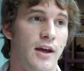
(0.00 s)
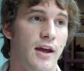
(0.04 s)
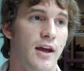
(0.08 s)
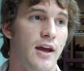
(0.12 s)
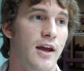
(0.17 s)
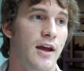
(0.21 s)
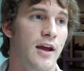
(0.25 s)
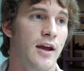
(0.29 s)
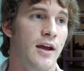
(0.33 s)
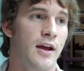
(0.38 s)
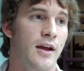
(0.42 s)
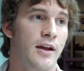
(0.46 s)

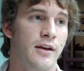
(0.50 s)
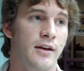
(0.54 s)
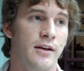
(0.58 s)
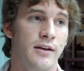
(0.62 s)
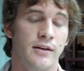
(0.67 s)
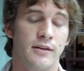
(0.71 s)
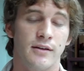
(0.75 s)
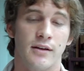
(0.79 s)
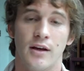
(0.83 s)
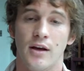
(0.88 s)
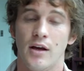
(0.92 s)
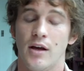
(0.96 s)

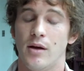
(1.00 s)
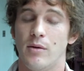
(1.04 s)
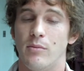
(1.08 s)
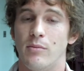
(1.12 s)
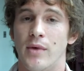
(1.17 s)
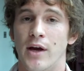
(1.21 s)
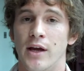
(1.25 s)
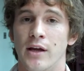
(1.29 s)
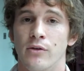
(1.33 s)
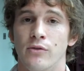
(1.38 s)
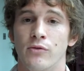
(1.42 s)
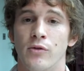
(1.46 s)
and
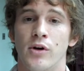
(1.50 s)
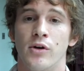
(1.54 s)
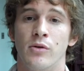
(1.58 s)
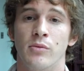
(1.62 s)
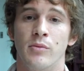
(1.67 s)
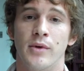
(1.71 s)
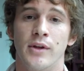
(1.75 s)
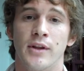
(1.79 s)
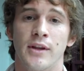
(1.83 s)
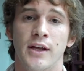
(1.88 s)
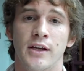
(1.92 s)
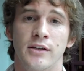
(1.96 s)
my
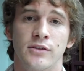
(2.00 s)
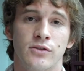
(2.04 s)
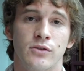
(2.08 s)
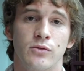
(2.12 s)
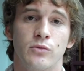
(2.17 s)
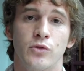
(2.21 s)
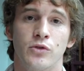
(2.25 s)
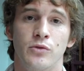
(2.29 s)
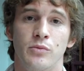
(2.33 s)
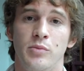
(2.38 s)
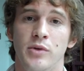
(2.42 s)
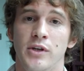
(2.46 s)
recommendation
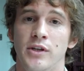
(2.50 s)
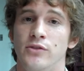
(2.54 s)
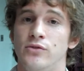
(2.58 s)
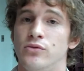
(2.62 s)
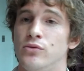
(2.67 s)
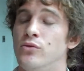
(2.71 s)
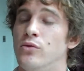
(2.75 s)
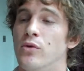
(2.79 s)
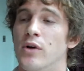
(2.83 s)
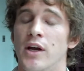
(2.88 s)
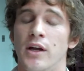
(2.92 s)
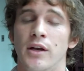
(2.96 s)
would be
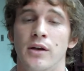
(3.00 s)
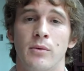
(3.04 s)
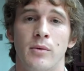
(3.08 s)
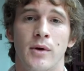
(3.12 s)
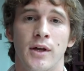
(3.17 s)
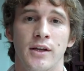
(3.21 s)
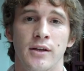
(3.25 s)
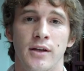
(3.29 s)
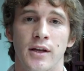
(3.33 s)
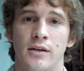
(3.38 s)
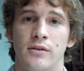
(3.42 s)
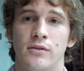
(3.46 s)
to
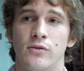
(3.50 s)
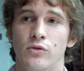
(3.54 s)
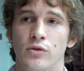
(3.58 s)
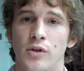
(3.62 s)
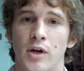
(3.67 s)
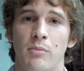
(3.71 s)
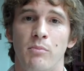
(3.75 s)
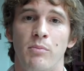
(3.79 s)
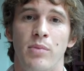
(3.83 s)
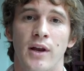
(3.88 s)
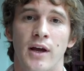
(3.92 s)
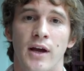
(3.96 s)
anybody that could
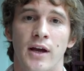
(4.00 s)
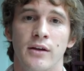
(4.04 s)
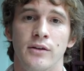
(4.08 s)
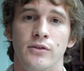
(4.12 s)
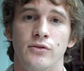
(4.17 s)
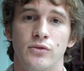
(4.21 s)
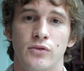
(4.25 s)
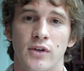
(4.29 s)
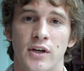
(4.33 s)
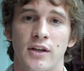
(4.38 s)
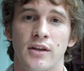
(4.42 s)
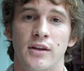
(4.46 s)
apply to
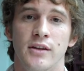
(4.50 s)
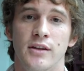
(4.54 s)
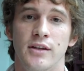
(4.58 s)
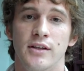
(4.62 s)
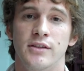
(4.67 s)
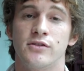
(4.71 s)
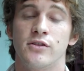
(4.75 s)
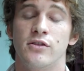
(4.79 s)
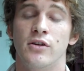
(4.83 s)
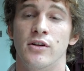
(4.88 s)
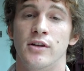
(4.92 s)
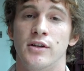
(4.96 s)
get this
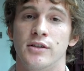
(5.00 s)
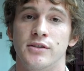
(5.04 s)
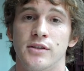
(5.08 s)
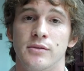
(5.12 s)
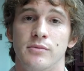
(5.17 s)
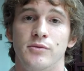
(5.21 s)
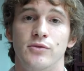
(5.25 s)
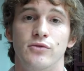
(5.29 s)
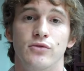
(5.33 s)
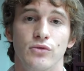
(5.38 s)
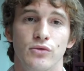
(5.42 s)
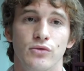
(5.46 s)

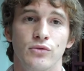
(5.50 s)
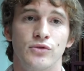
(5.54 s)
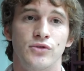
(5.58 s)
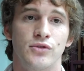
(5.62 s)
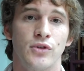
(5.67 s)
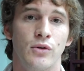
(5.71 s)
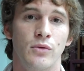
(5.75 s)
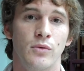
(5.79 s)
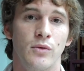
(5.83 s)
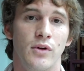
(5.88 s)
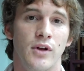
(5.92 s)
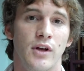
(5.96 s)
scholarship to do
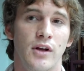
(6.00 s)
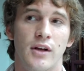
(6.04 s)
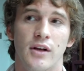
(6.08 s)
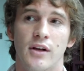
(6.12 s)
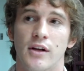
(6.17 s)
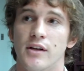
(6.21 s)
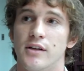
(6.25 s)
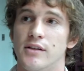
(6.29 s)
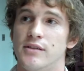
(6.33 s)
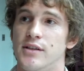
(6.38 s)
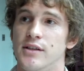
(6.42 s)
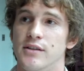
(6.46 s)
so
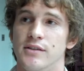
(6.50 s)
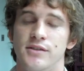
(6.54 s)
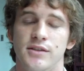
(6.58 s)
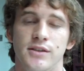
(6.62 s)
since